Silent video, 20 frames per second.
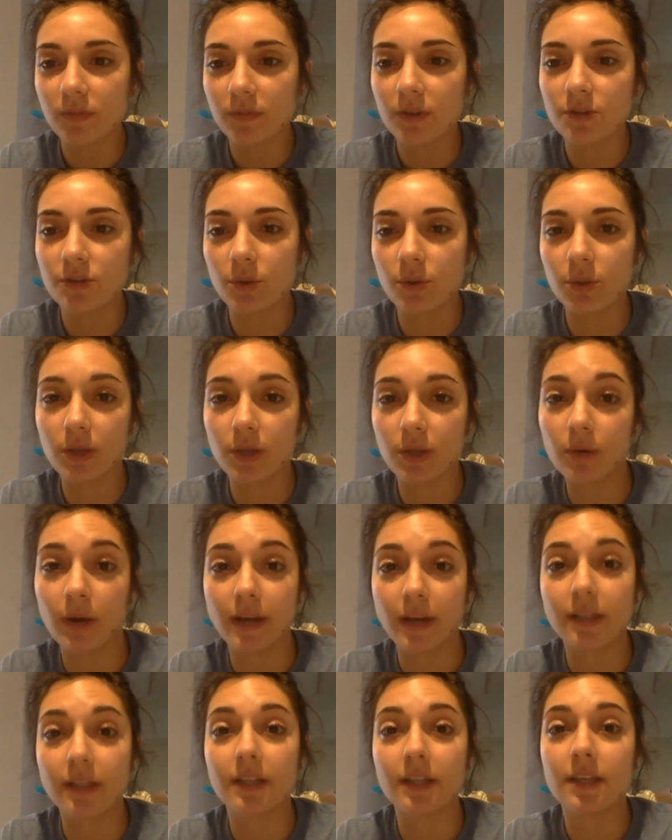So
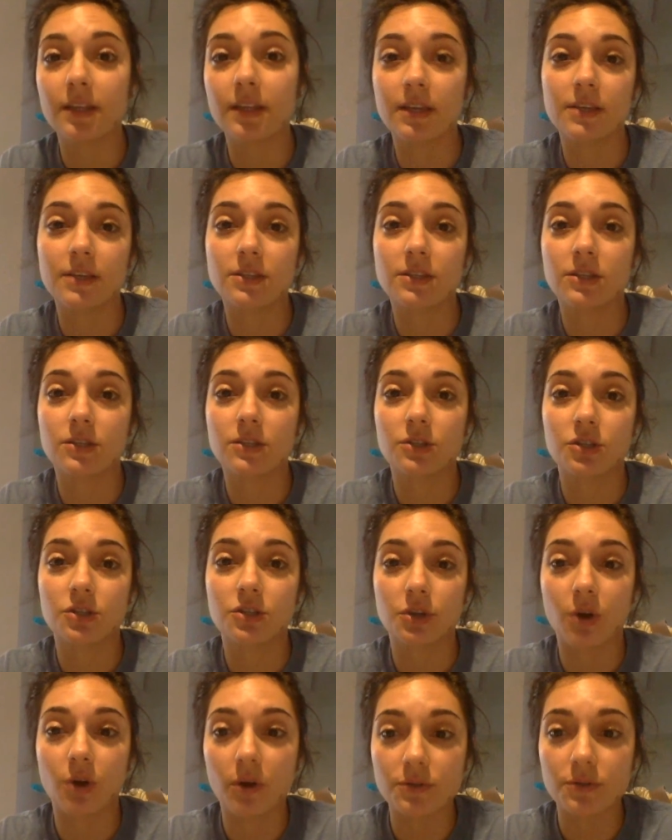theoretically, this
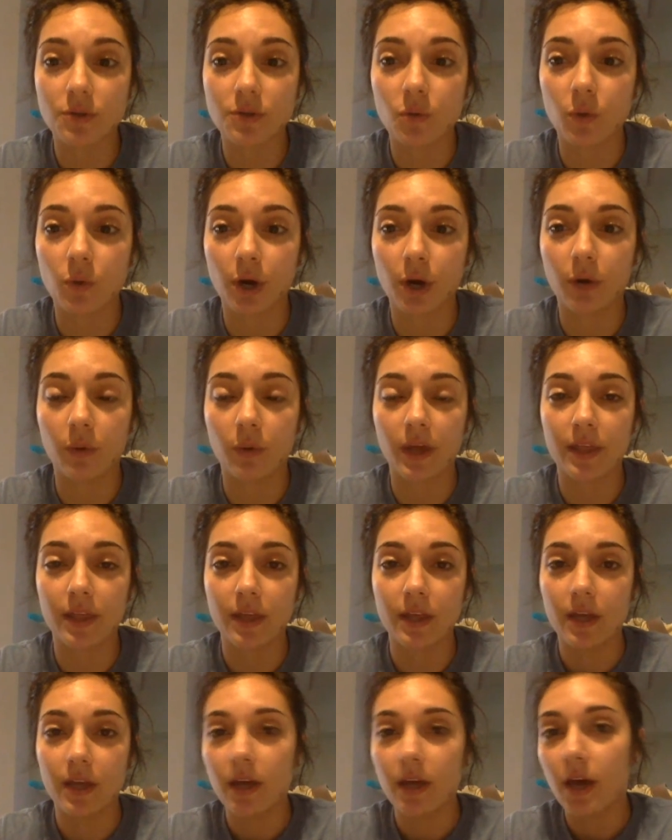should also work with
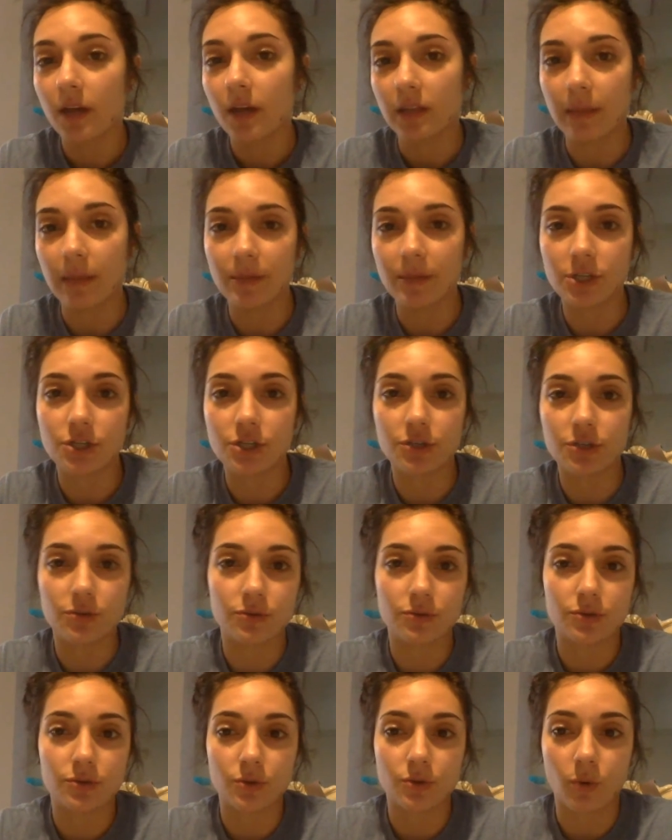lemon
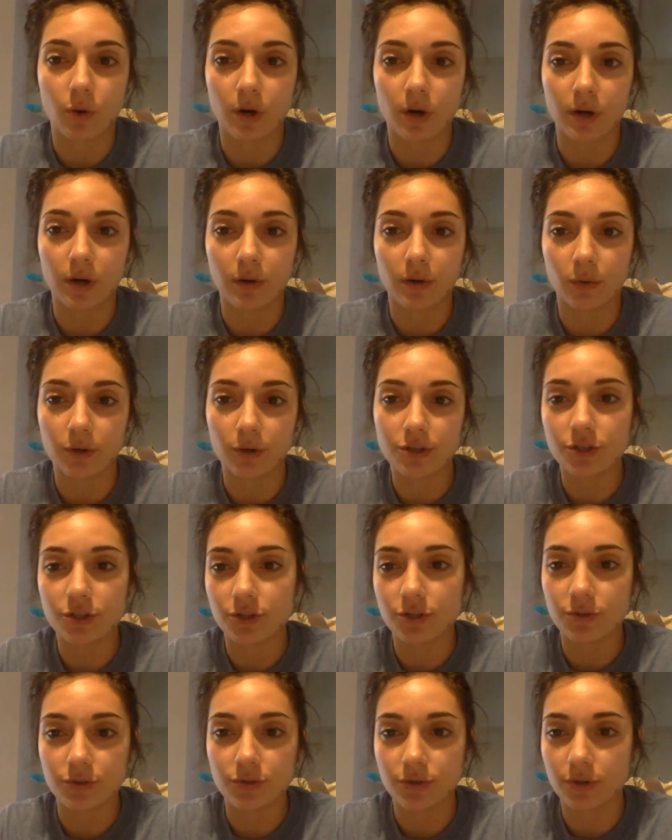juice or orange
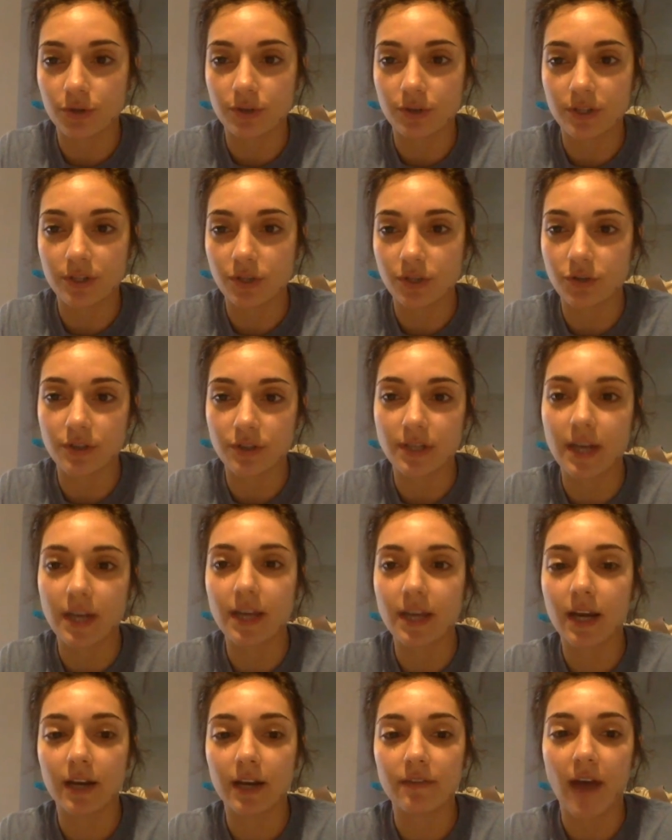juice or citrus,
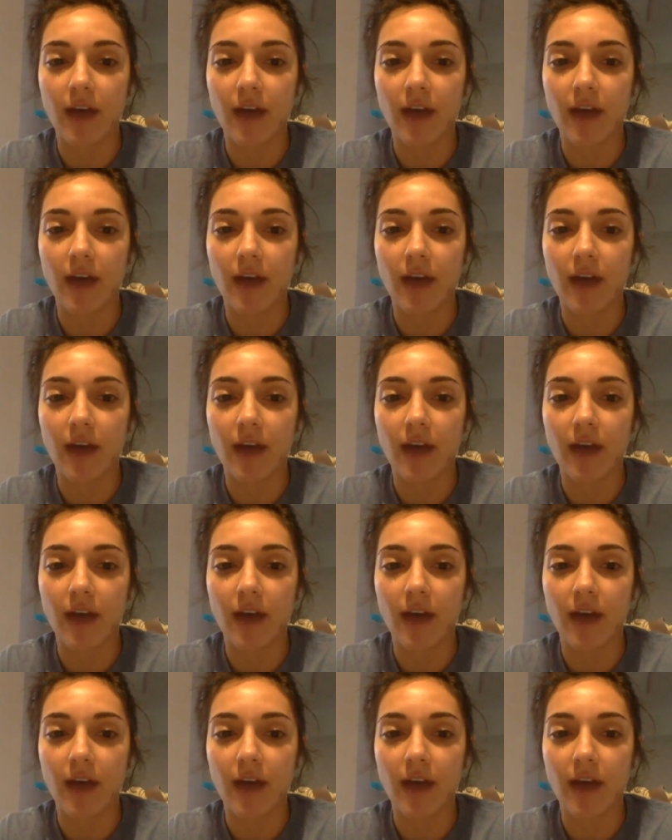any kind of